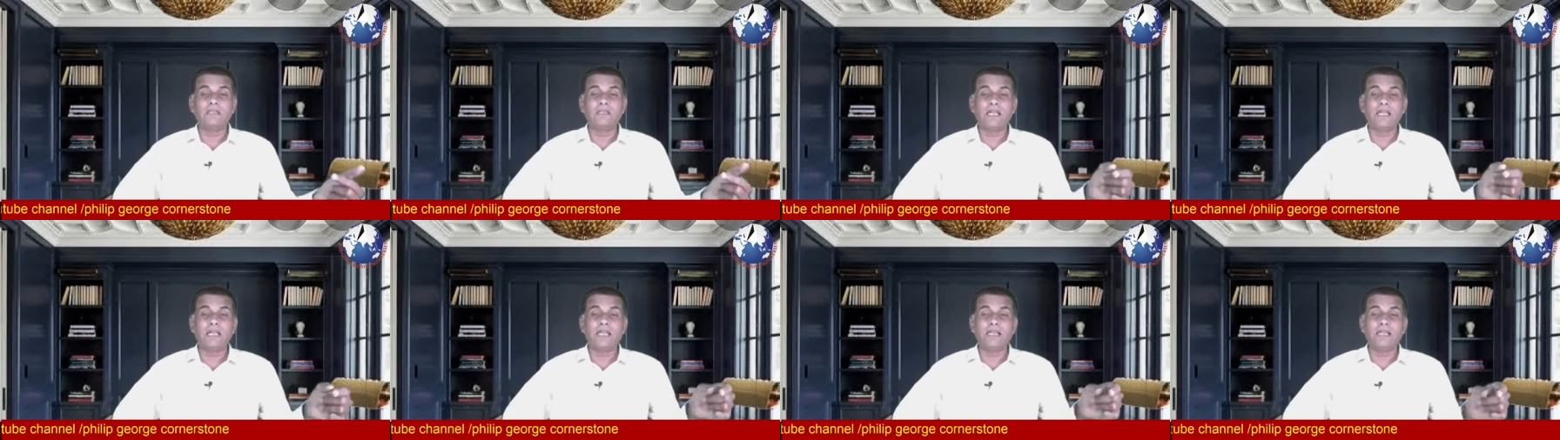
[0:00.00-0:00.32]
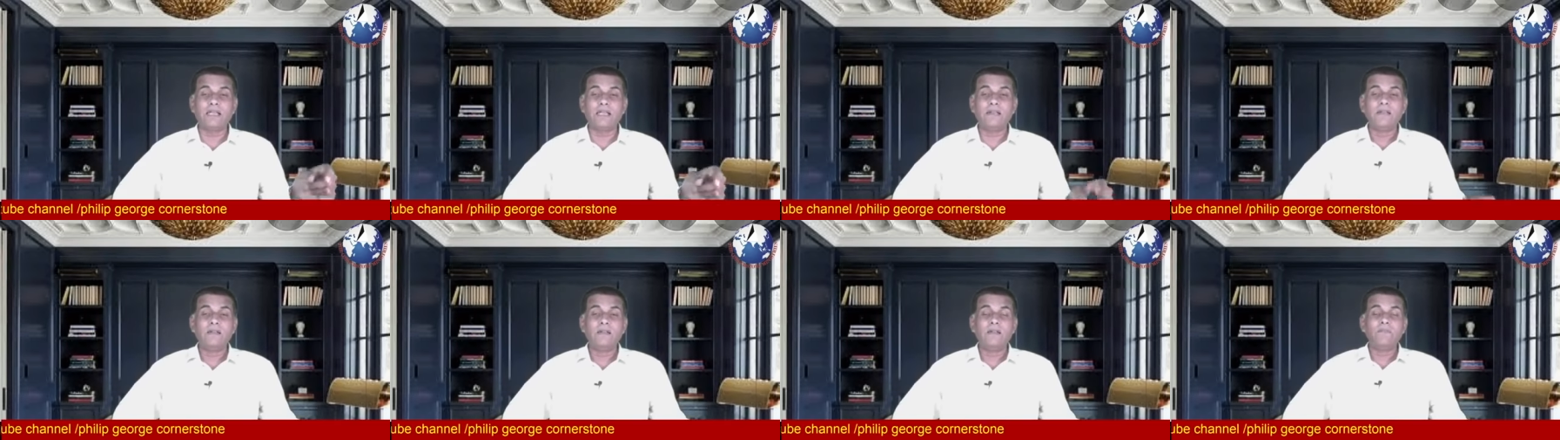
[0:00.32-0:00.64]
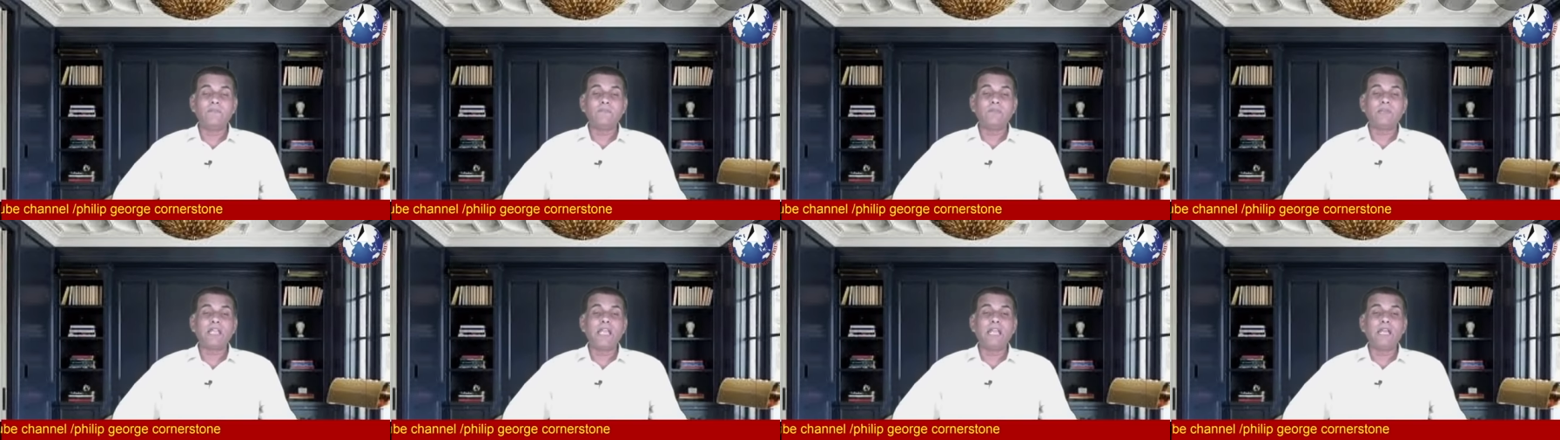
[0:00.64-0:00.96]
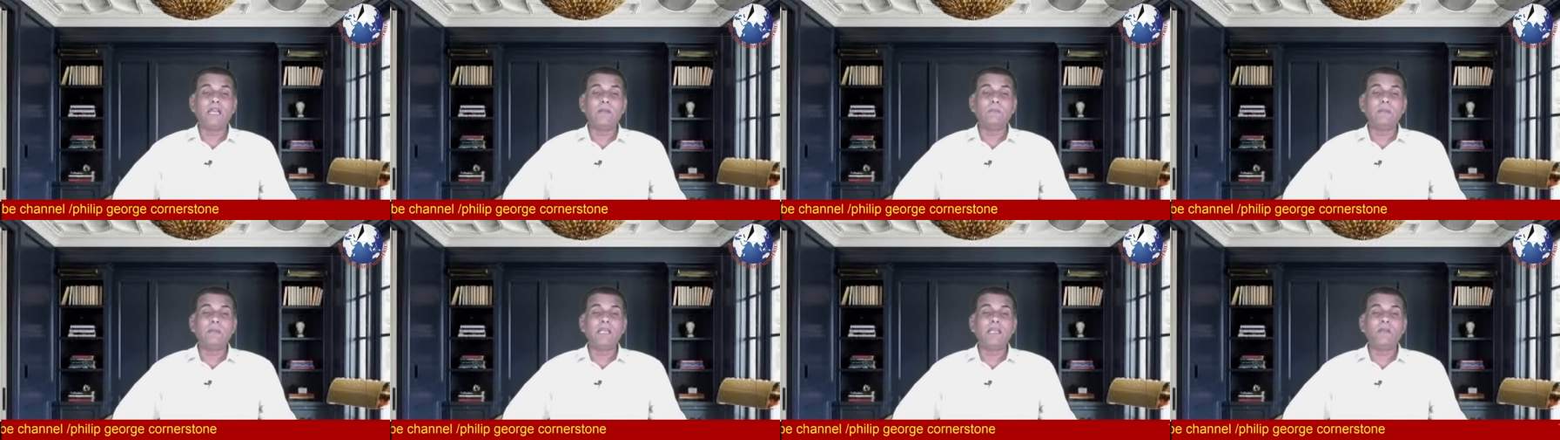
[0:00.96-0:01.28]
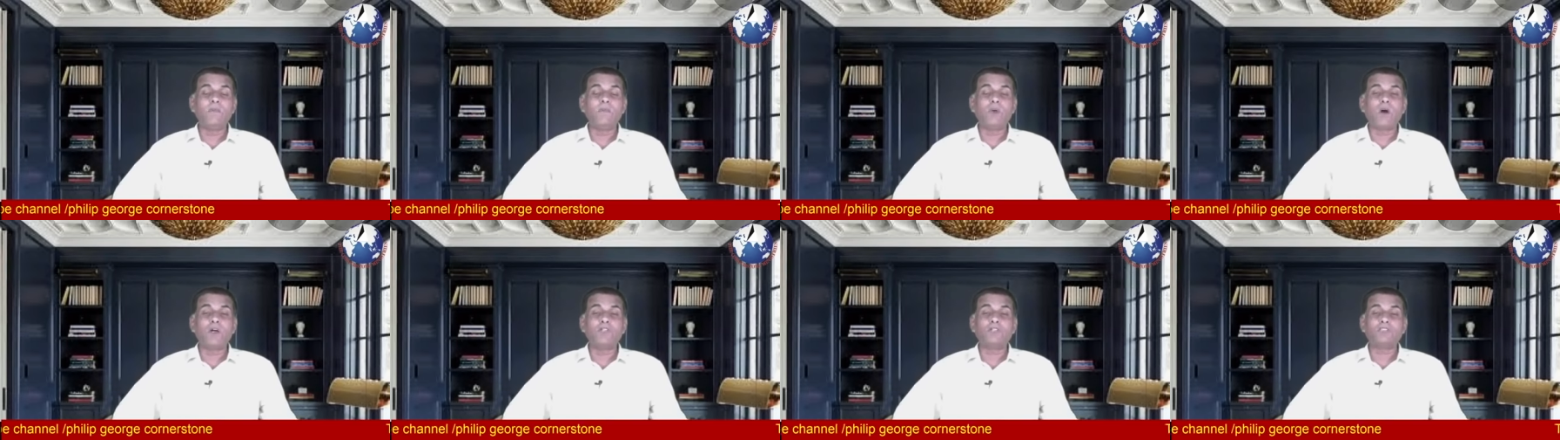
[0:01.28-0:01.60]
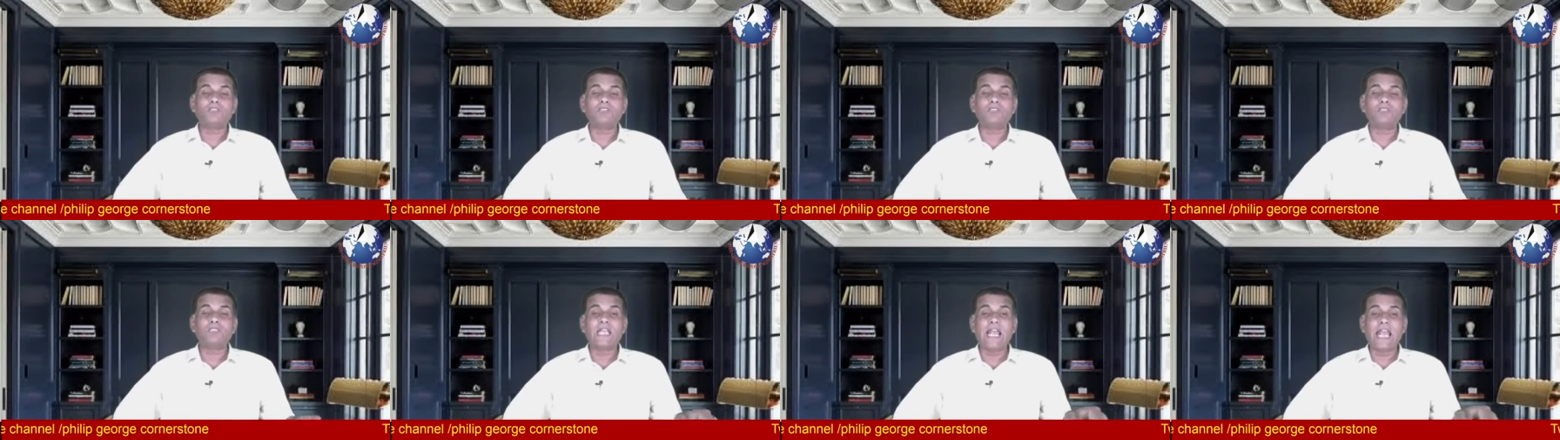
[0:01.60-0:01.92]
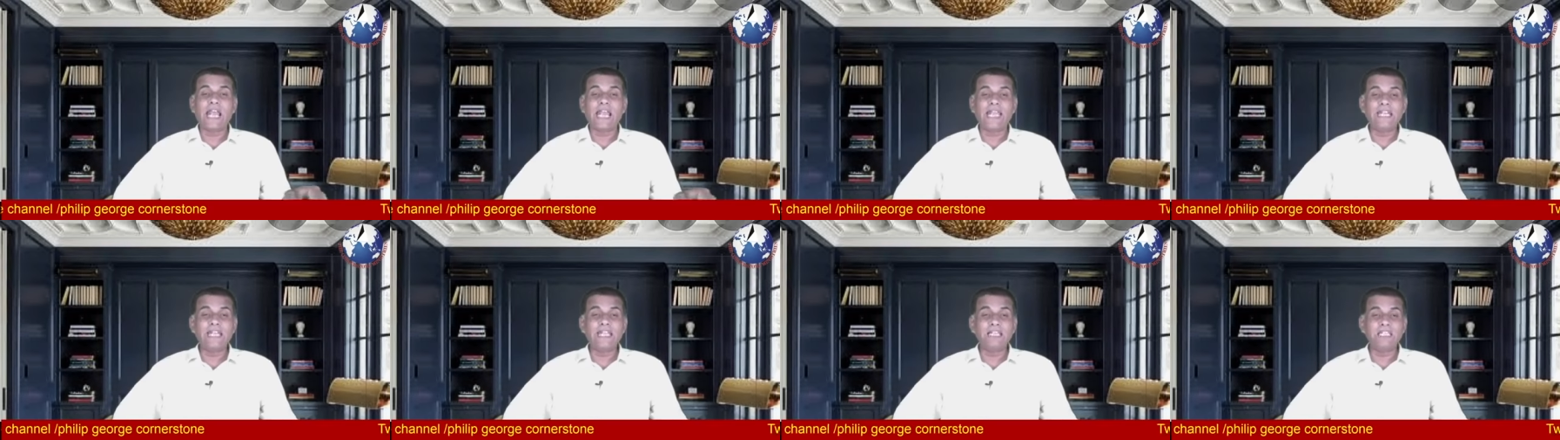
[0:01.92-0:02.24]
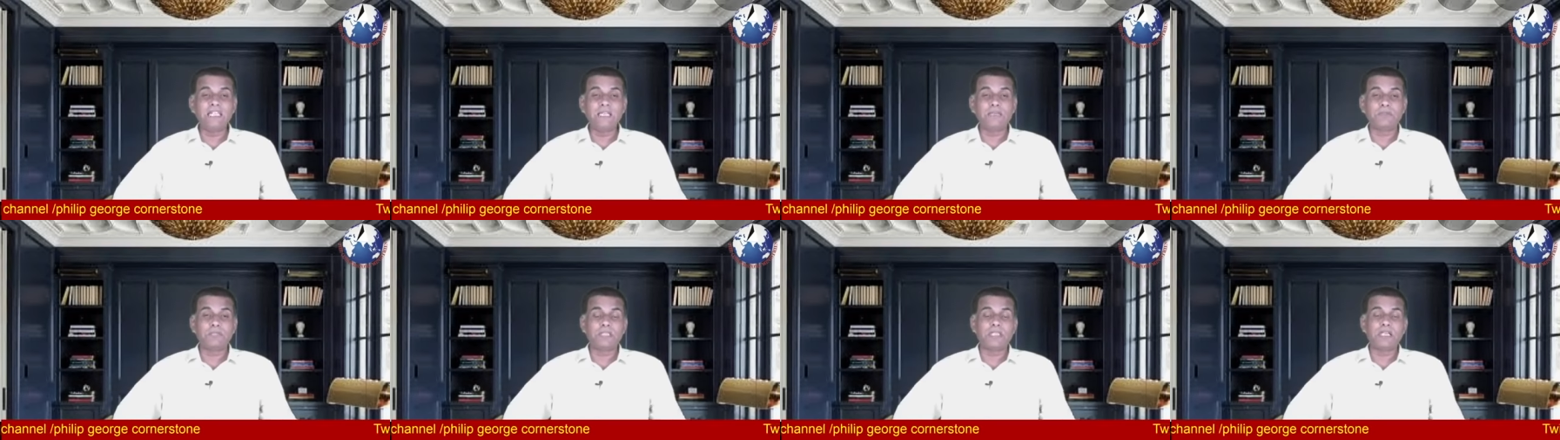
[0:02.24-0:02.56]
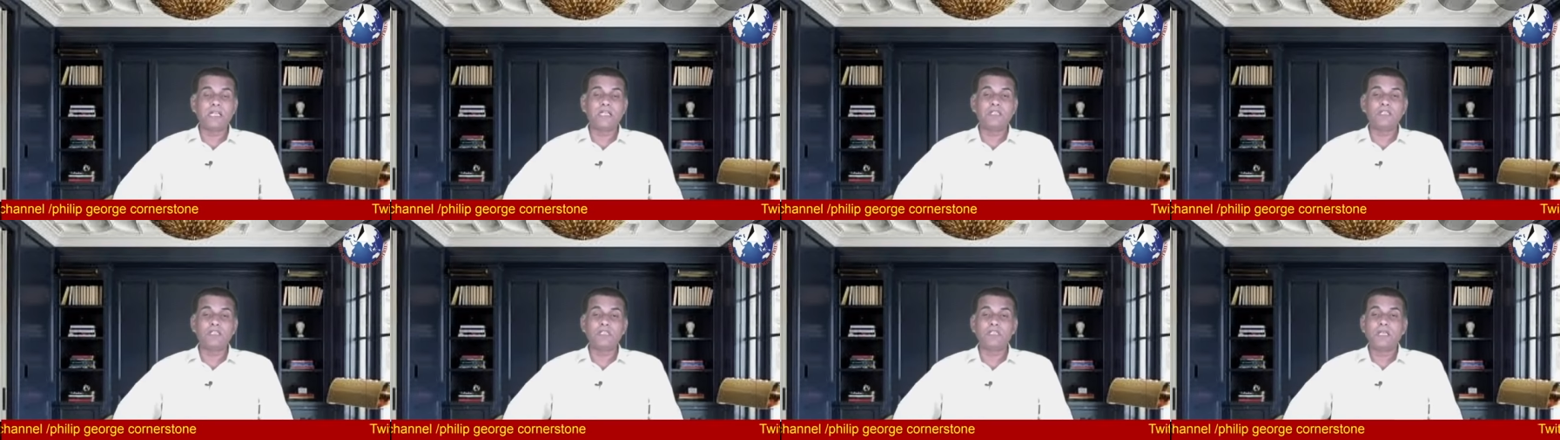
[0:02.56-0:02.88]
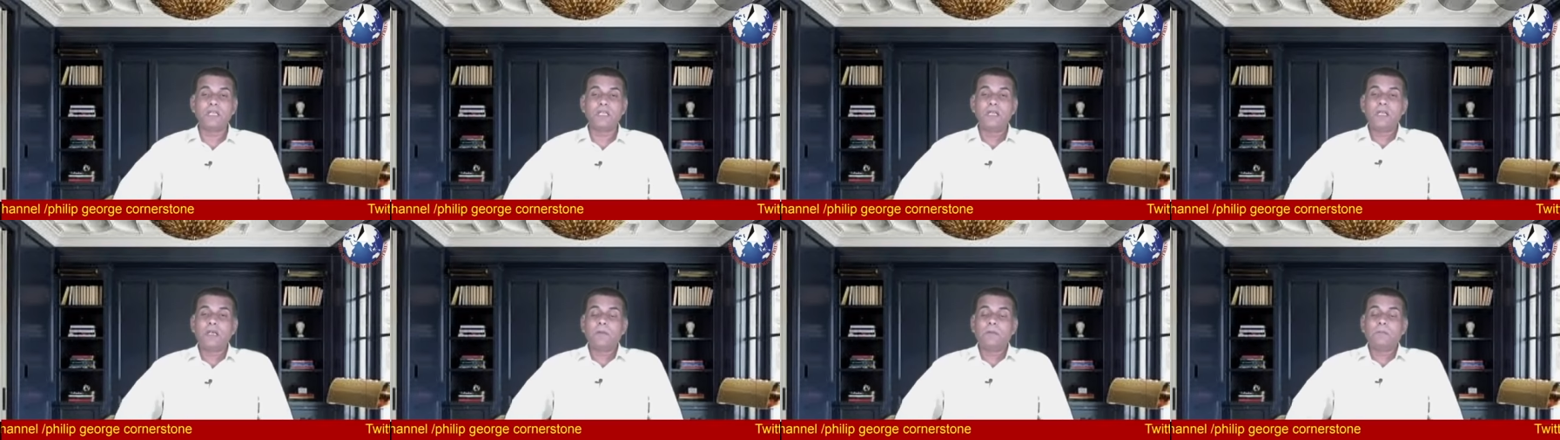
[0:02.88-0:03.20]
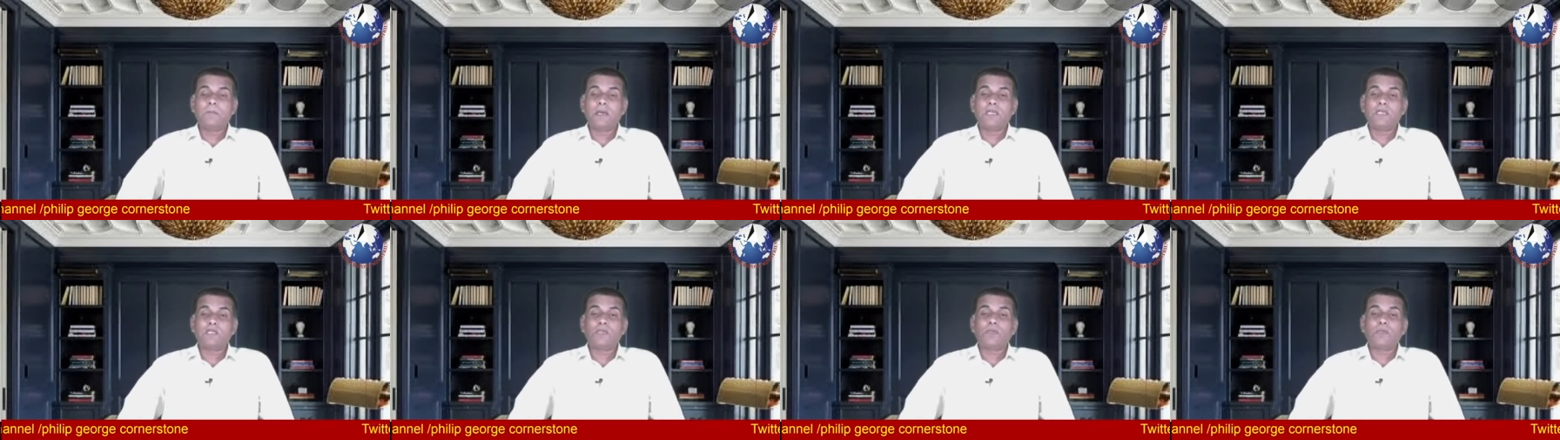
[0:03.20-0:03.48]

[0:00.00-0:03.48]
the enemy was the Egyptians. But